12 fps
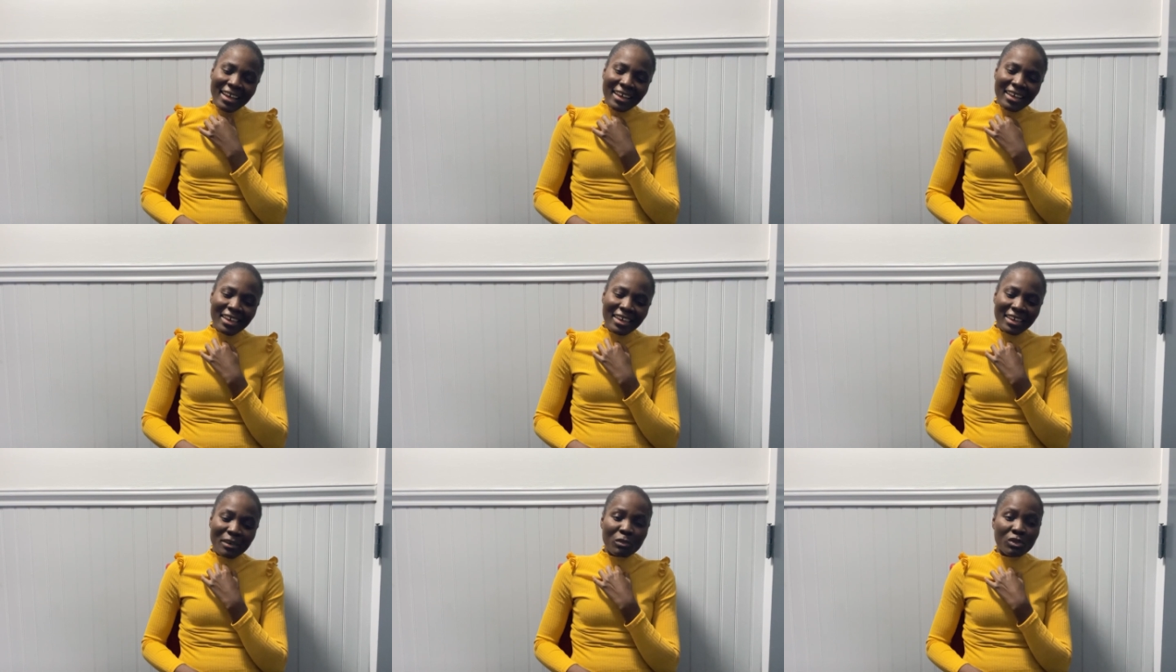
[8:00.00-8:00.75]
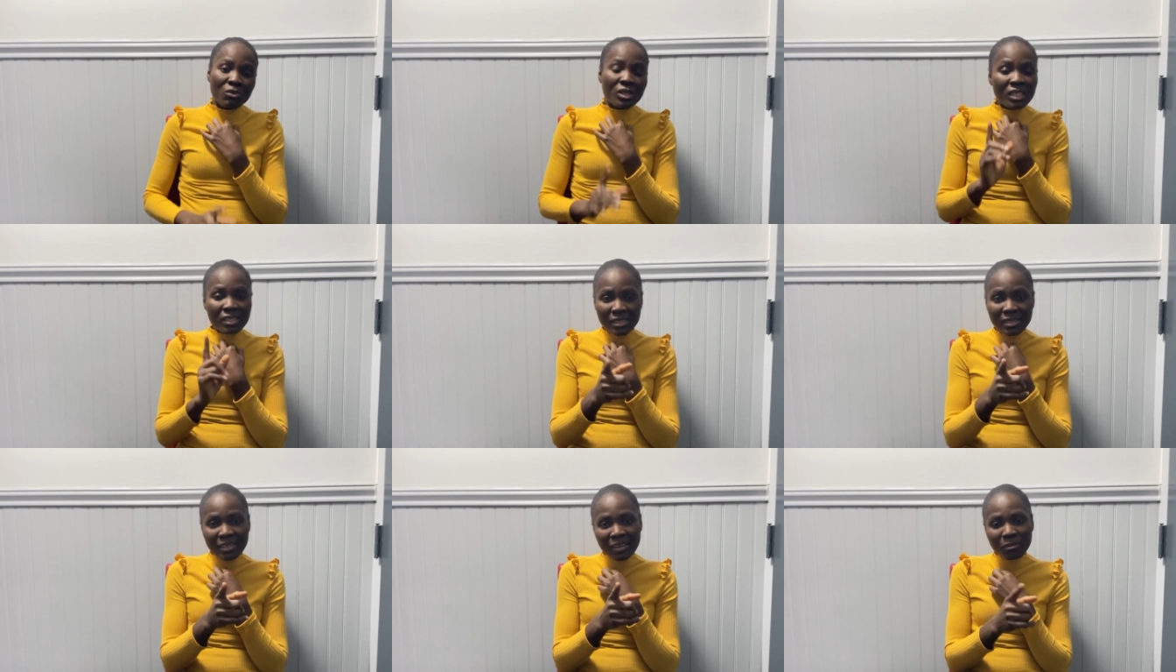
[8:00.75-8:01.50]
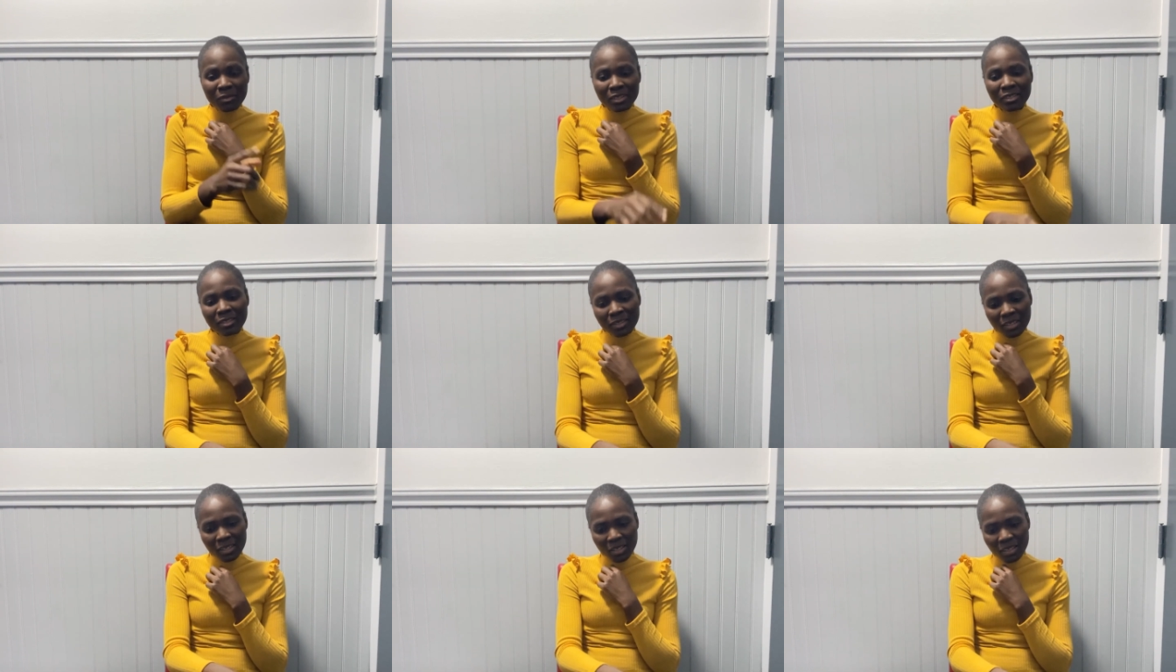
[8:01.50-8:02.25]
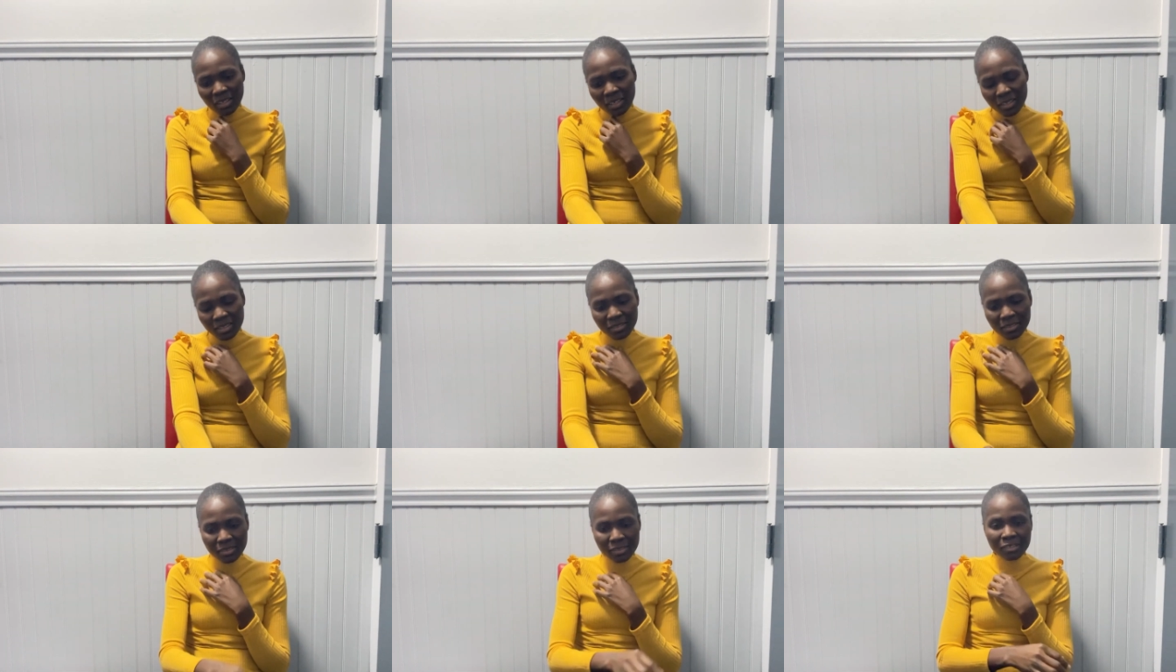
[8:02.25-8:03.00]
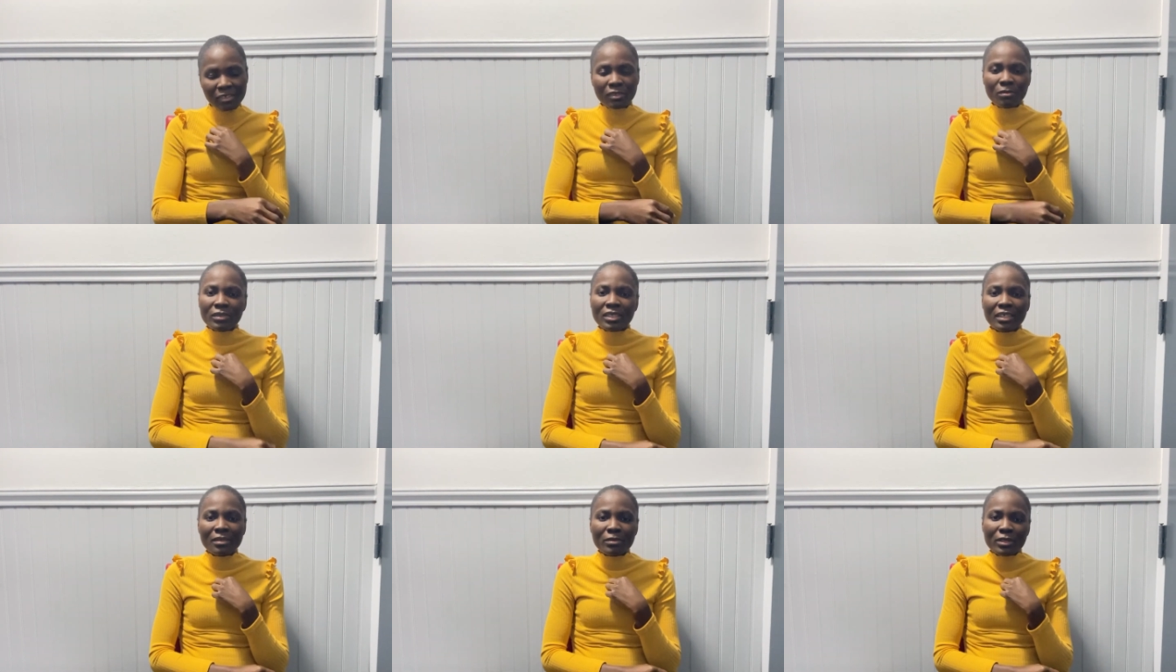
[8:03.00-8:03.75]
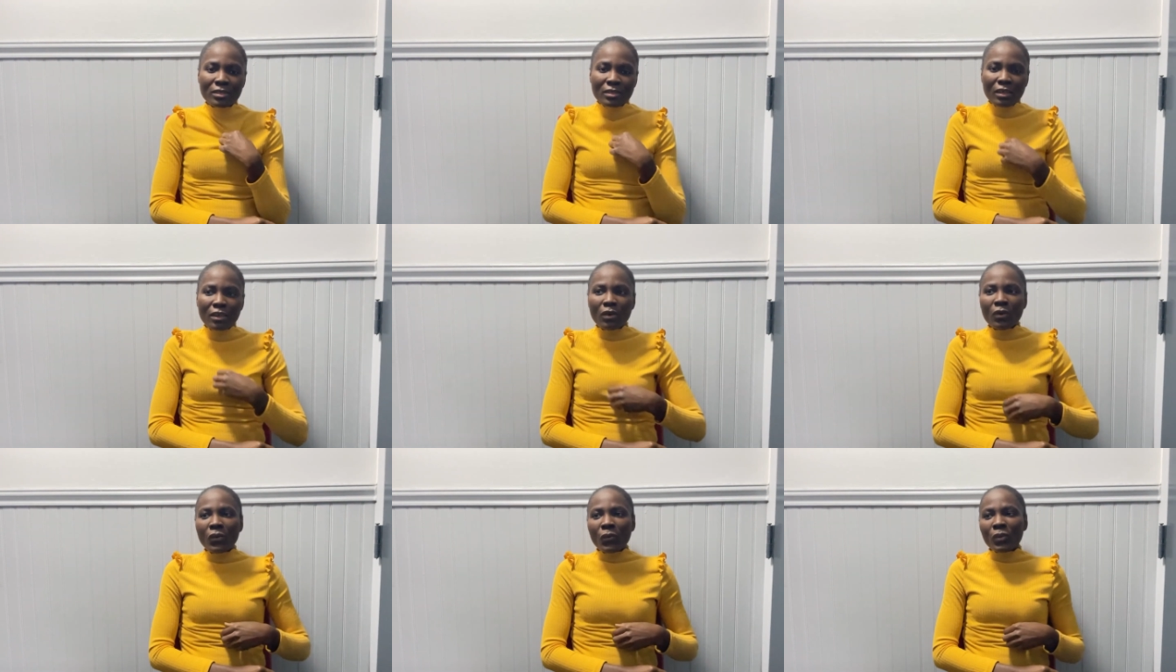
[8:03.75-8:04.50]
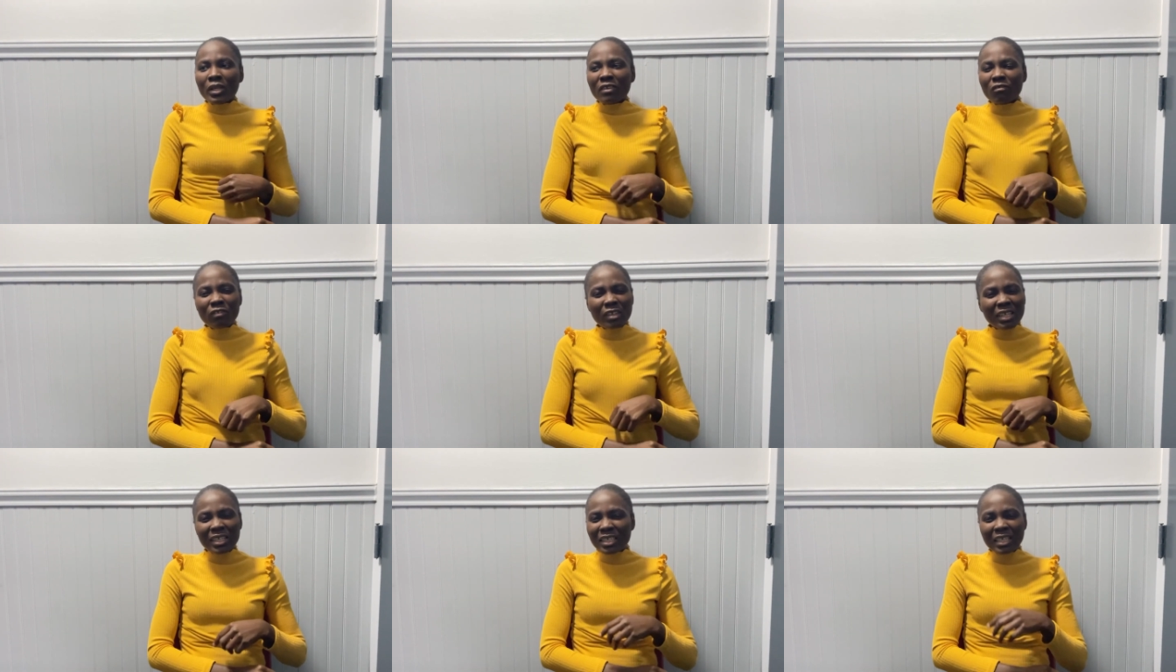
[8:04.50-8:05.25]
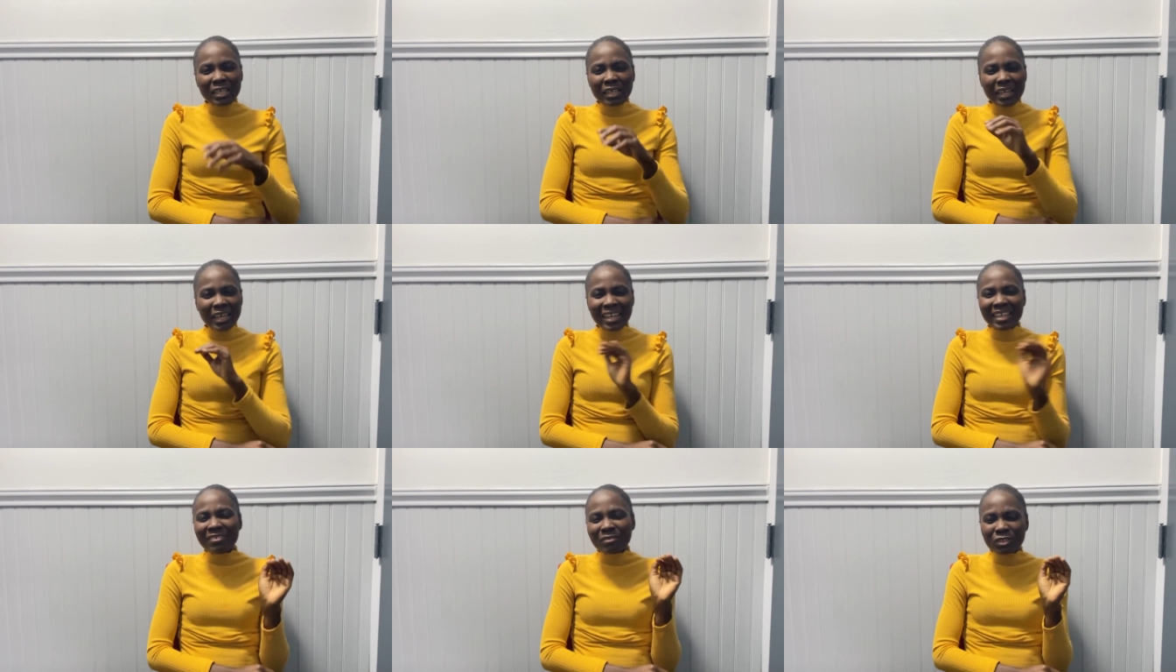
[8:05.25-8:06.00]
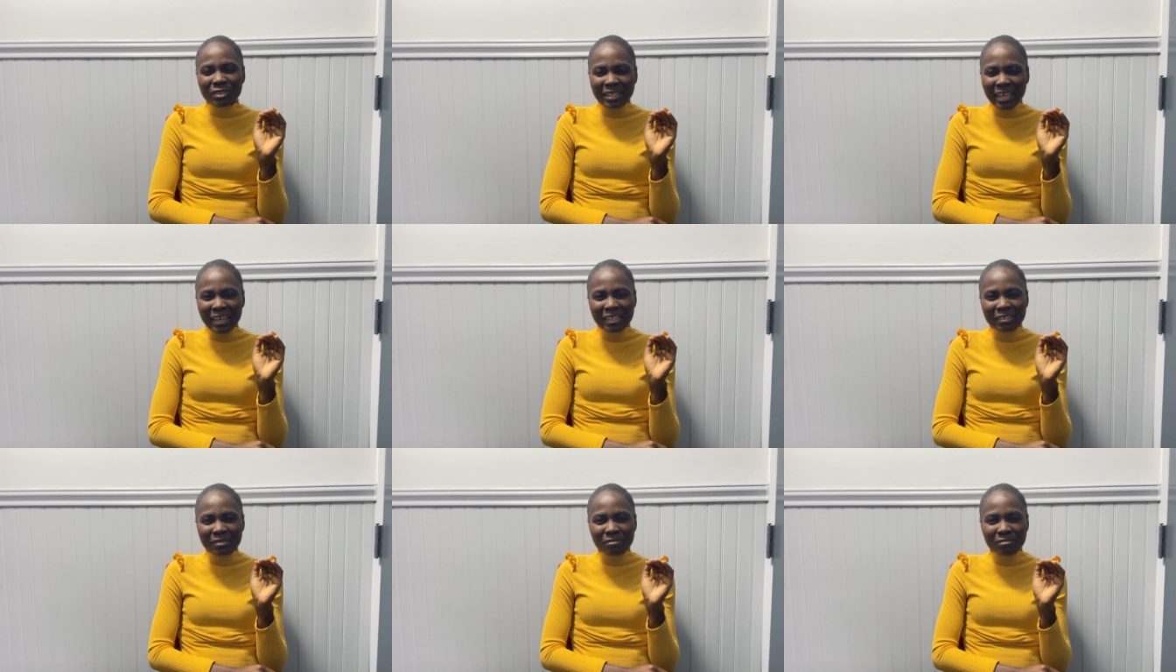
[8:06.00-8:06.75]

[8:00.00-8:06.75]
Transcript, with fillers: I can be really determined and sometimes and I feel like I've just had